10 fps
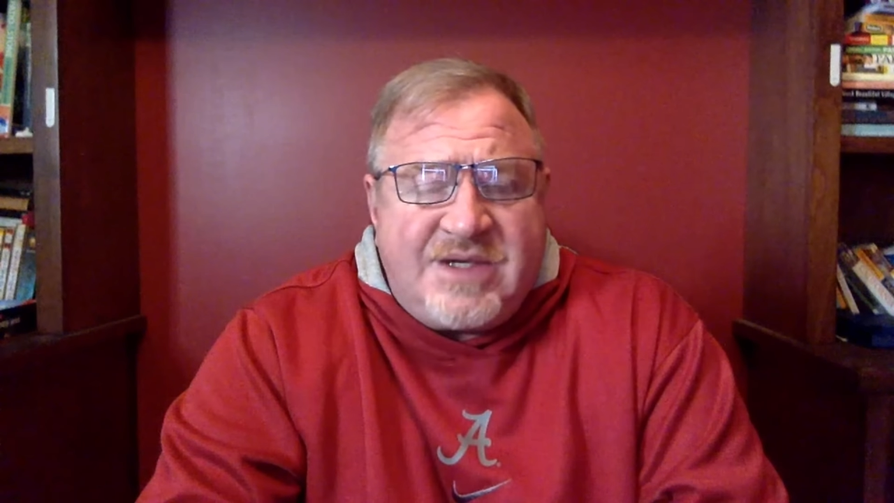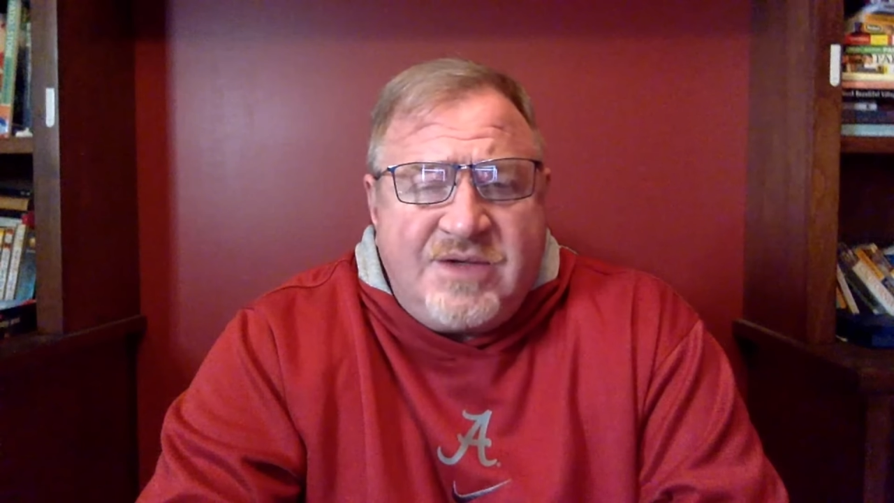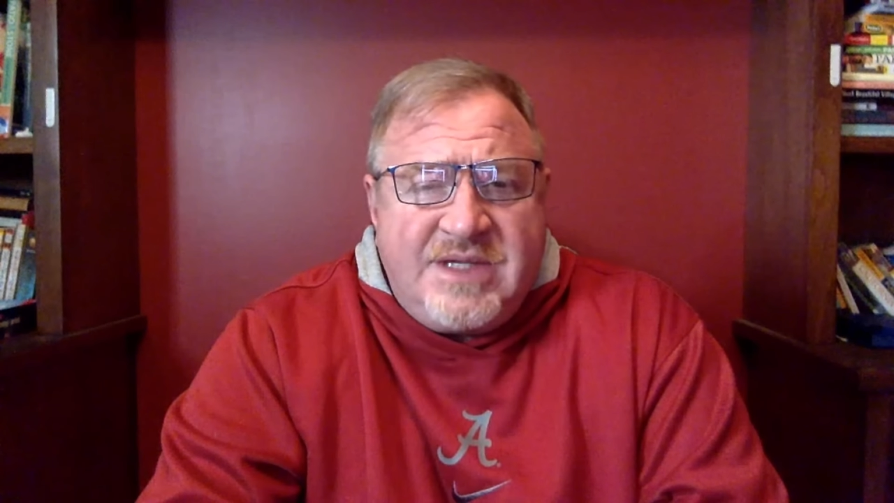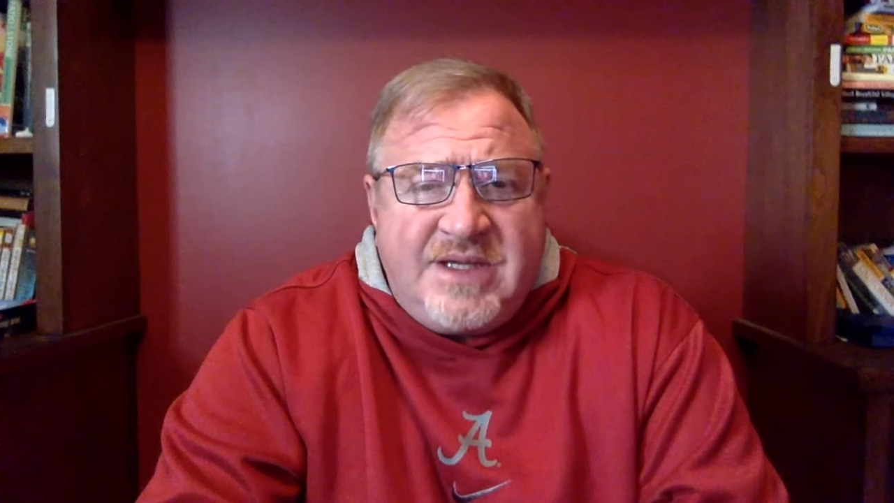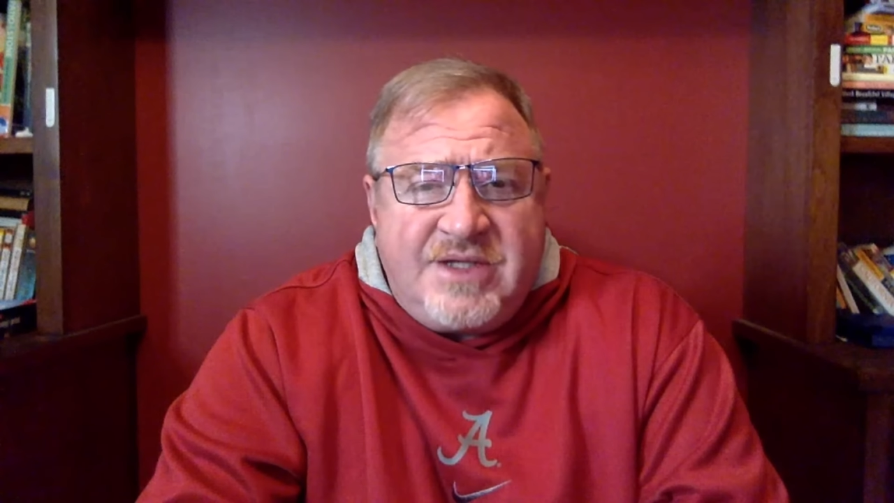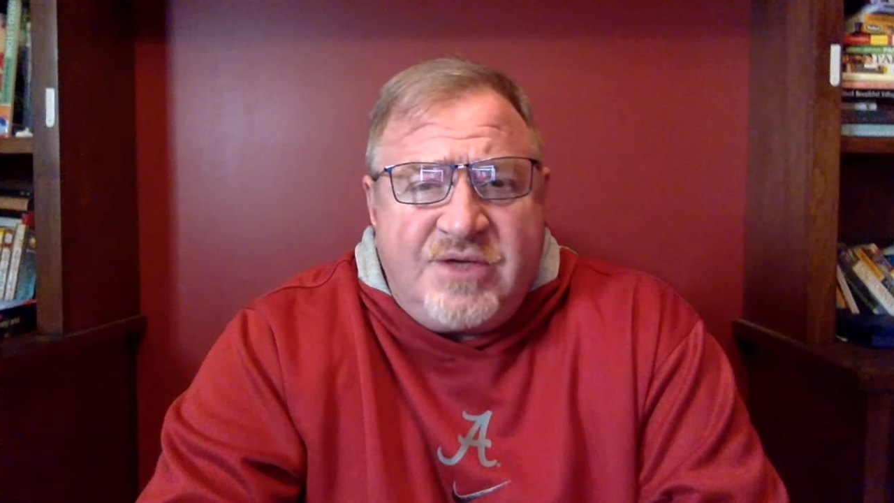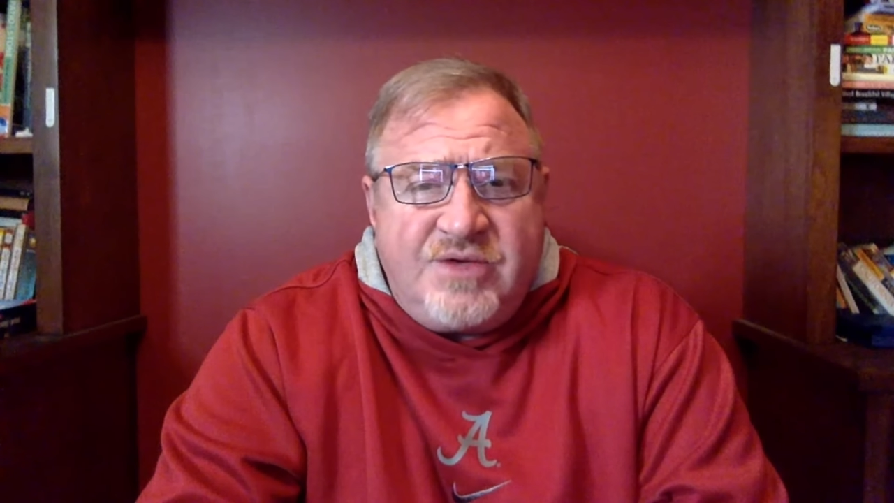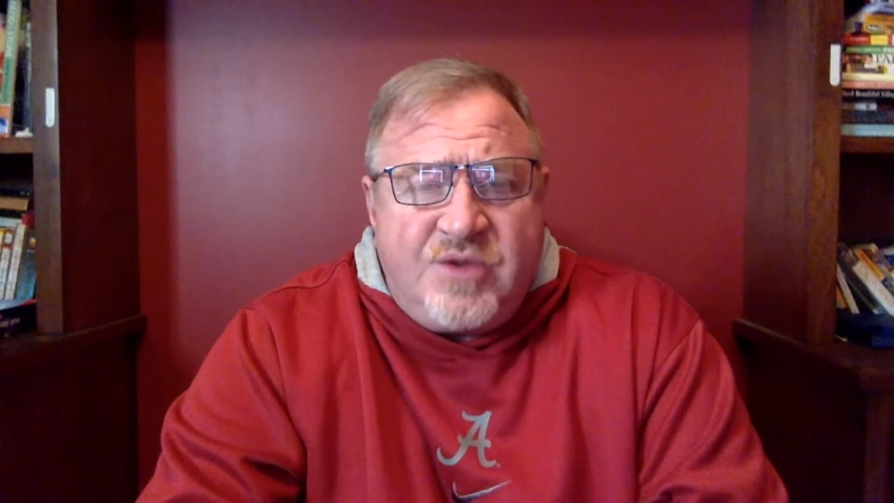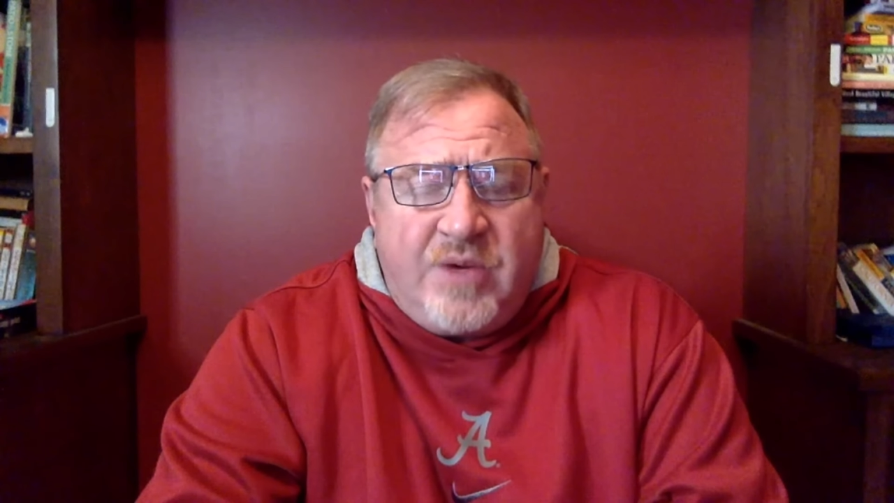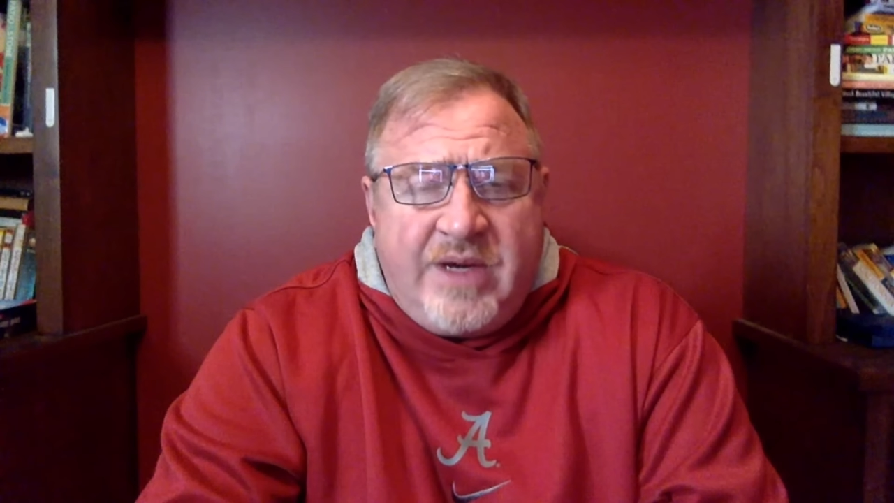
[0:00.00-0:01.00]
who's in the
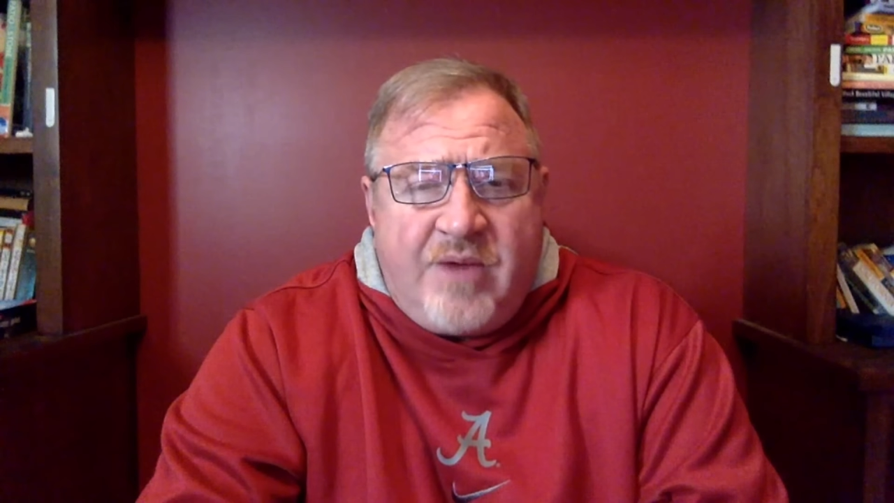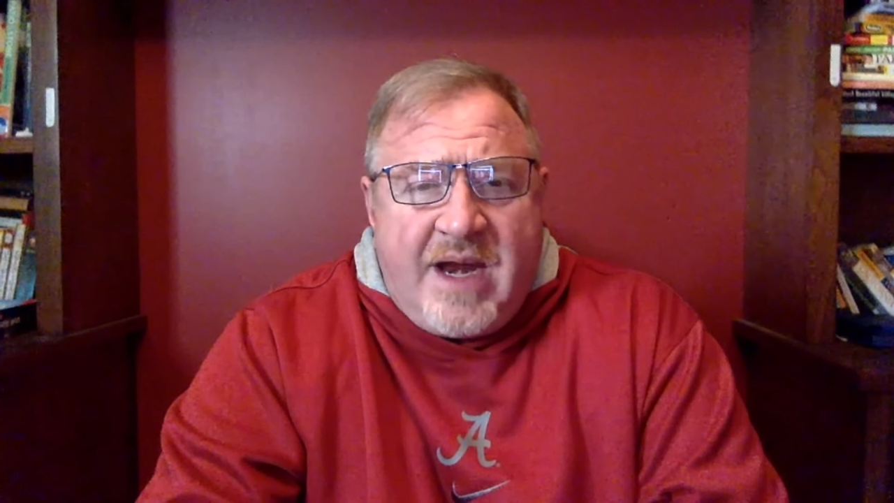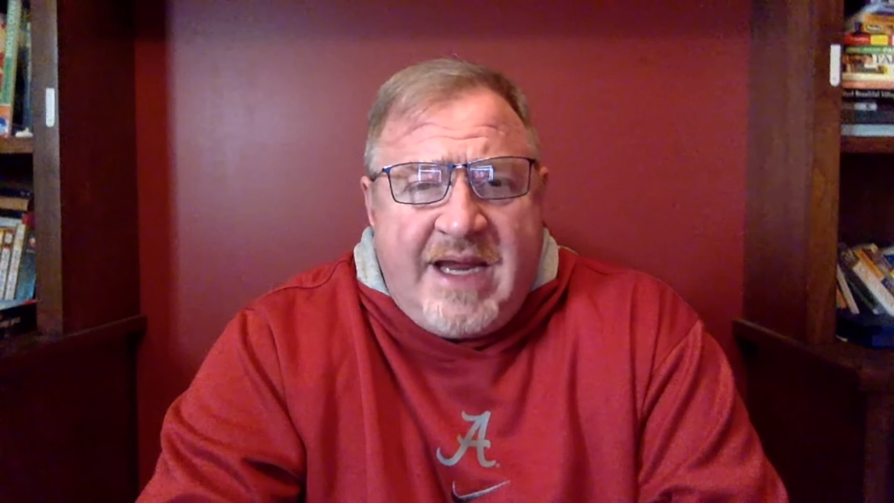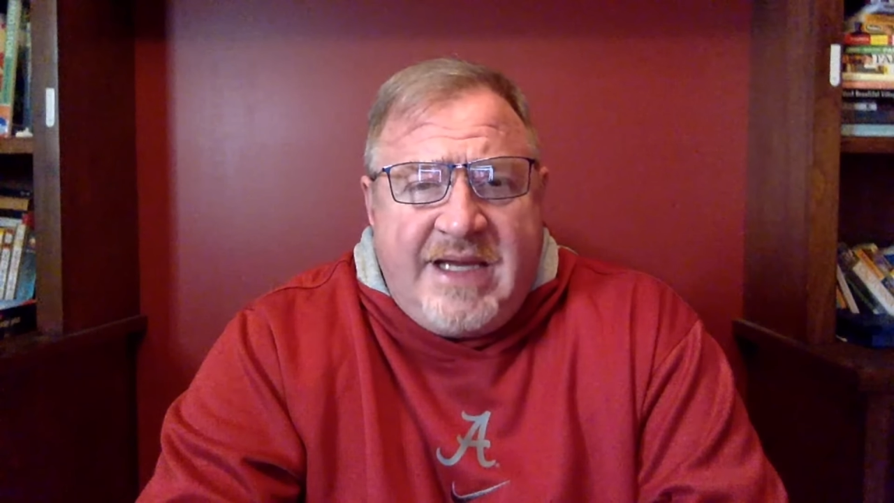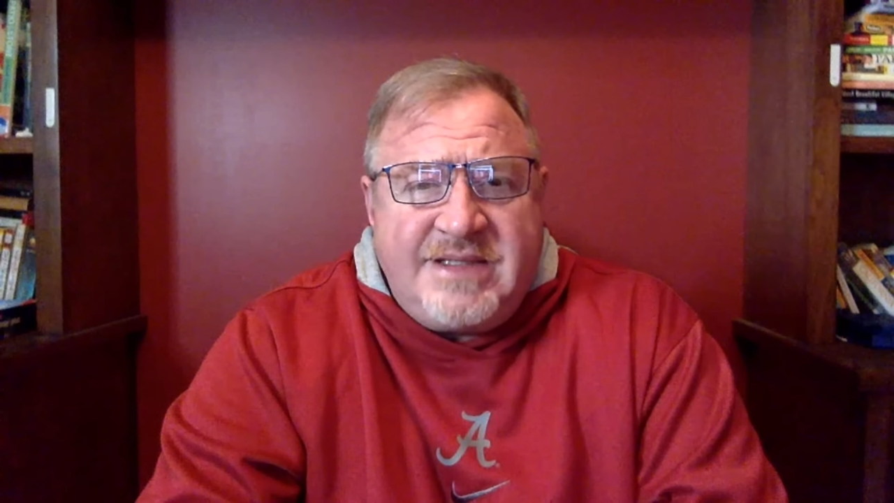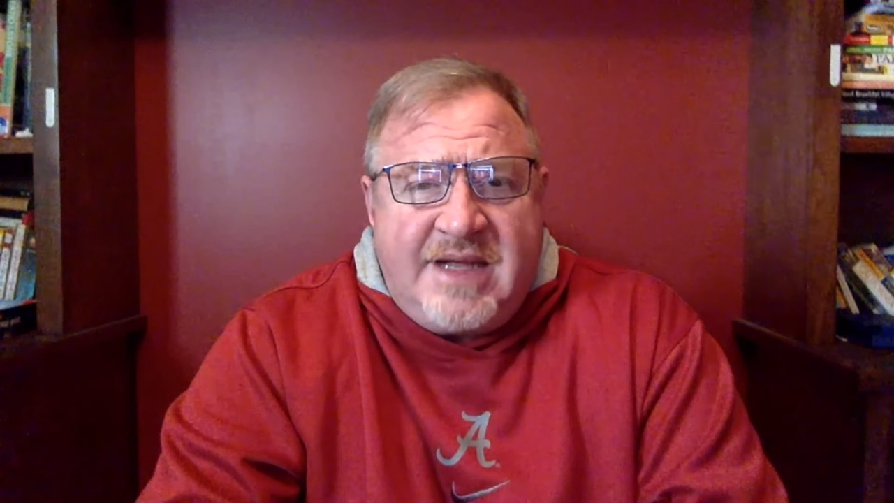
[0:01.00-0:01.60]
220 range.